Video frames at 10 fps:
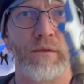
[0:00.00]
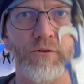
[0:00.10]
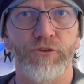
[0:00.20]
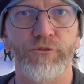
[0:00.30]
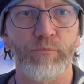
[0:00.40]

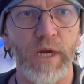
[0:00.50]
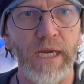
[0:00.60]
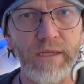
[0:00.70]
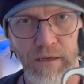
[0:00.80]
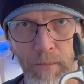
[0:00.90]

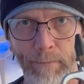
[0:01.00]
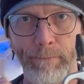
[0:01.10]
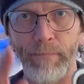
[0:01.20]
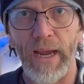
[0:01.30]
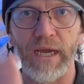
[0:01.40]
sprayed it
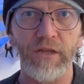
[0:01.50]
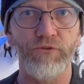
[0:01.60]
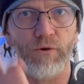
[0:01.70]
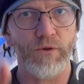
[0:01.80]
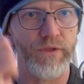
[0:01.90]
back and
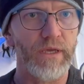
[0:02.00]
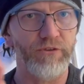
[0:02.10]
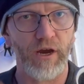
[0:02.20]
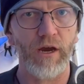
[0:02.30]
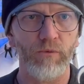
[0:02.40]
forth the
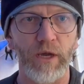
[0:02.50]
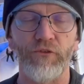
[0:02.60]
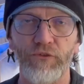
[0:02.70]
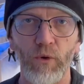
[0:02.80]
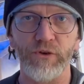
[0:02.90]
entire way four